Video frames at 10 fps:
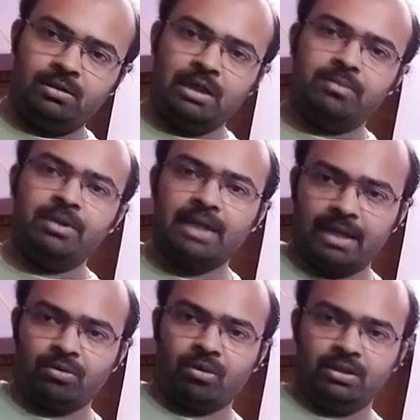Let me
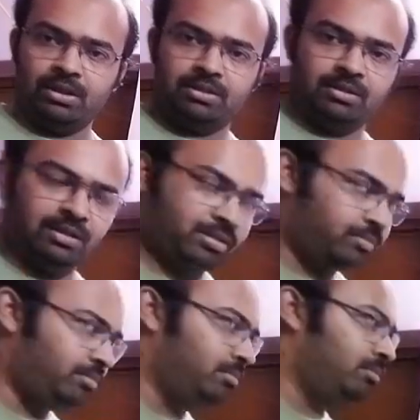write all these things.
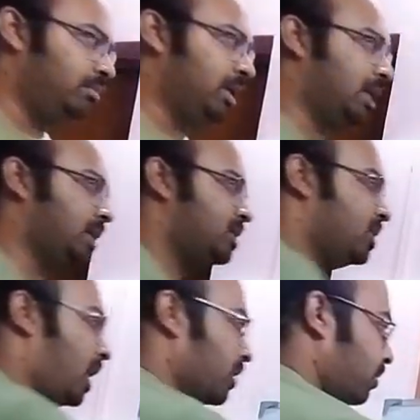Make a
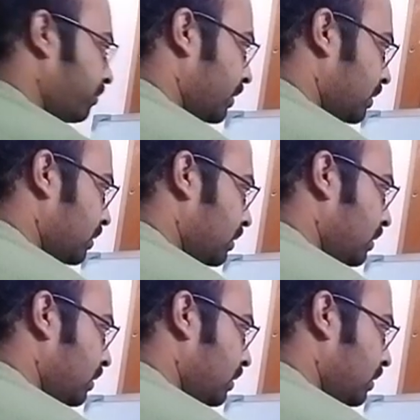chart of it.